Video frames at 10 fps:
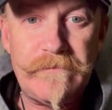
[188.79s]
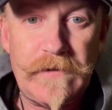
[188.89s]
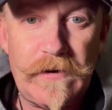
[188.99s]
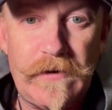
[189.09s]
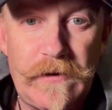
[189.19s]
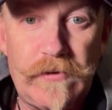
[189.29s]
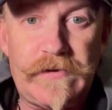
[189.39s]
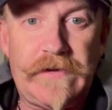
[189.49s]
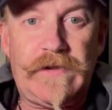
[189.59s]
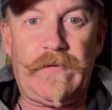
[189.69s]
They
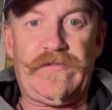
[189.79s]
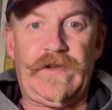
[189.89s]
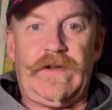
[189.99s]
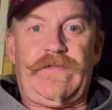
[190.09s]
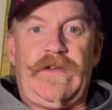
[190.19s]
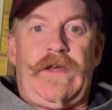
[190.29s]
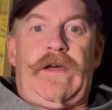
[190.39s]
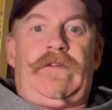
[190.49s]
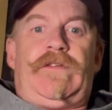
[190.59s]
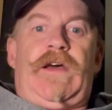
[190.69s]
looked like they were sitting
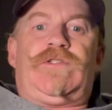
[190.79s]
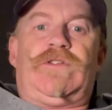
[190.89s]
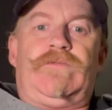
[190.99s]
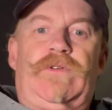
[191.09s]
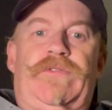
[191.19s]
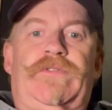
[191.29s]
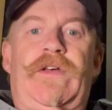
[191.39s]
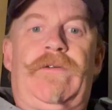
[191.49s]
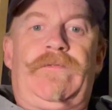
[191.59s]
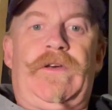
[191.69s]
at attention, real
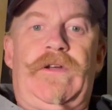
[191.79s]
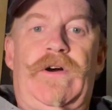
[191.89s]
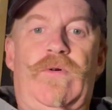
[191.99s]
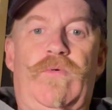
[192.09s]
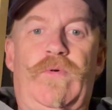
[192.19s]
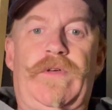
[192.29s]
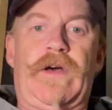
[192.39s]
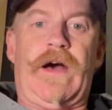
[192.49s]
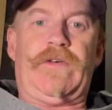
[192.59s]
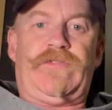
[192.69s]
stiff, or the
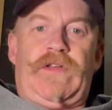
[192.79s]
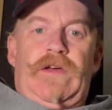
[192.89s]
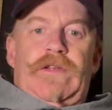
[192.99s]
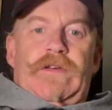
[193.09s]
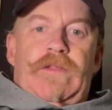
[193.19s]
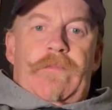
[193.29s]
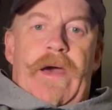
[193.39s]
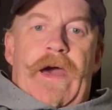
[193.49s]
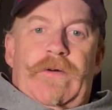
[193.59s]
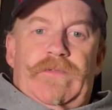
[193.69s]
guys standing in the
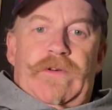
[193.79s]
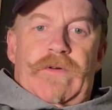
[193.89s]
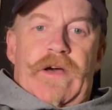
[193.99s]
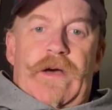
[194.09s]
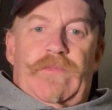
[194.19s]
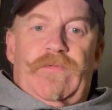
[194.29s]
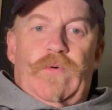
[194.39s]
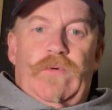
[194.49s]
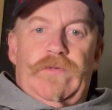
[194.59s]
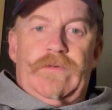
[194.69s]
back with their arms
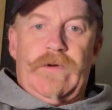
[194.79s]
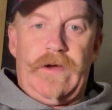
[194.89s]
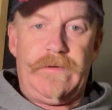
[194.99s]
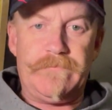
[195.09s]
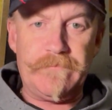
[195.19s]
folded, right?